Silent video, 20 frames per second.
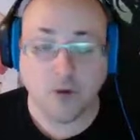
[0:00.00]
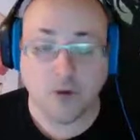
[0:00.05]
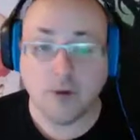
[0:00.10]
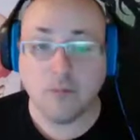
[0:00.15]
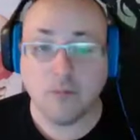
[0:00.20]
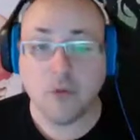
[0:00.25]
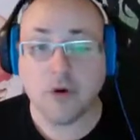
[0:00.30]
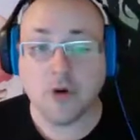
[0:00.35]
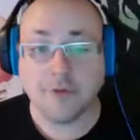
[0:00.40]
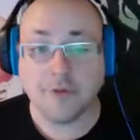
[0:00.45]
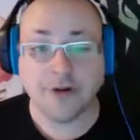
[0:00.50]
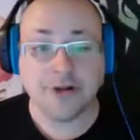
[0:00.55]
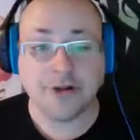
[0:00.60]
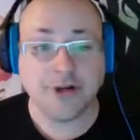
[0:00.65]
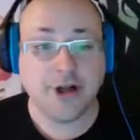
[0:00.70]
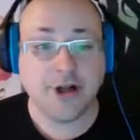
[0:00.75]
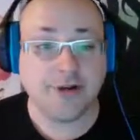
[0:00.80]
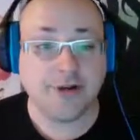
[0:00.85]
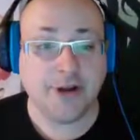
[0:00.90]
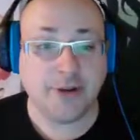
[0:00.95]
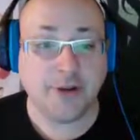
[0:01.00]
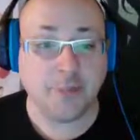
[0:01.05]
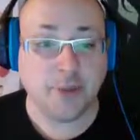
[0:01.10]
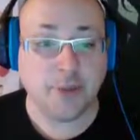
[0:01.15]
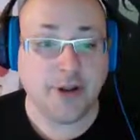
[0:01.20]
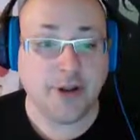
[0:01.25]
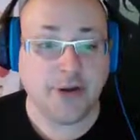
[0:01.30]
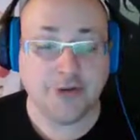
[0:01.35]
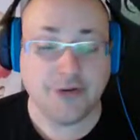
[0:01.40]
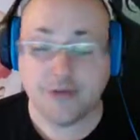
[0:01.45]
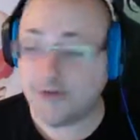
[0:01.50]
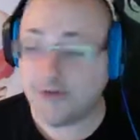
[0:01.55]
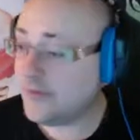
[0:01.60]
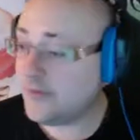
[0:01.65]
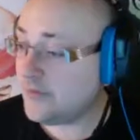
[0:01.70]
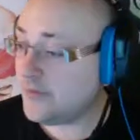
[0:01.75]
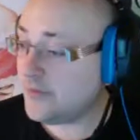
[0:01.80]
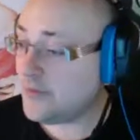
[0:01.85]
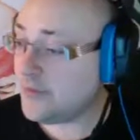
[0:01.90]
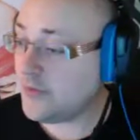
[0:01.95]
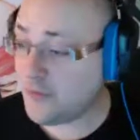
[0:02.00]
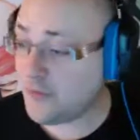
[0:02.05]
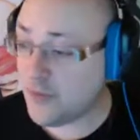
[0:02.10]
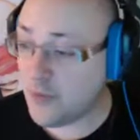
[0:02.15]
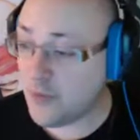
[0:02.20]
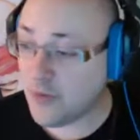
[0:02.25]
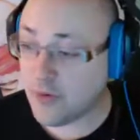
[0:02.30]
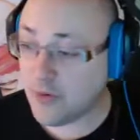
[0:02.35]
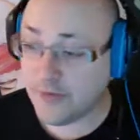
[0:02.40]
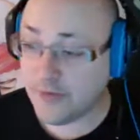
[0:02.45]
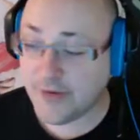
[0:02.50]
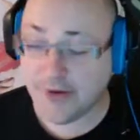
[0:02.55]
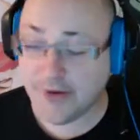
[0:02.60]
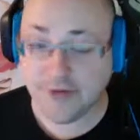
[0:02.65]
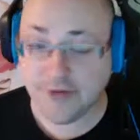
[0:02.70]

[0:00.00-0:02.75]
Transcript: more functionality in place for things